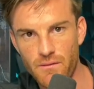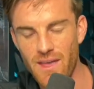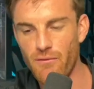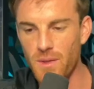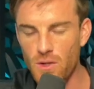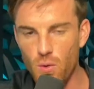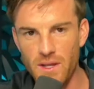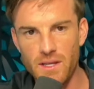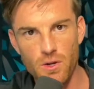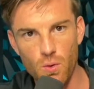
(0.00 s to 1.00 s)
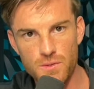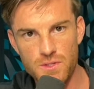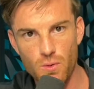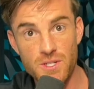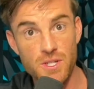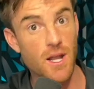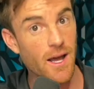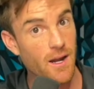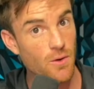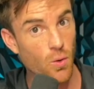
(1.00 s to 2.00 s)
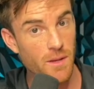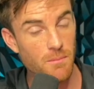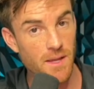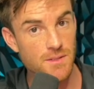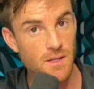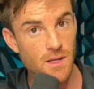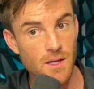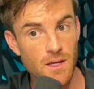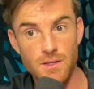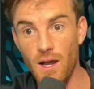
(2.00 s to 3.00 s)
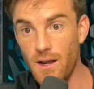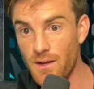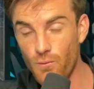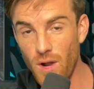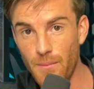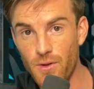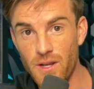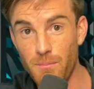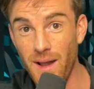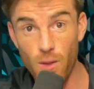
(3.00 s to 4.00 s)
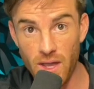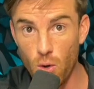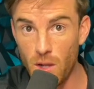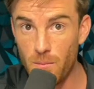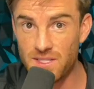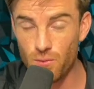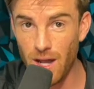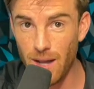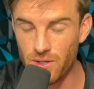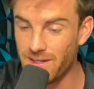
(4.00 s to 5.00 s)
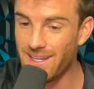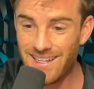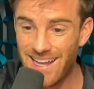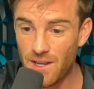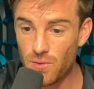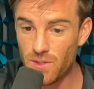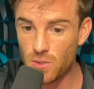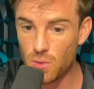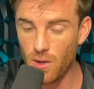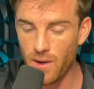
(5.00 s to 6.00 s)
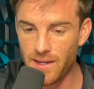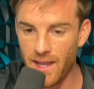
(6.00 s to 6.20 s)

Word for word: If you have a Bitcoin in your cold storage, not on Coinbase, not on Robinhood. And by the way, Coinbase and Robinhood not doing too well right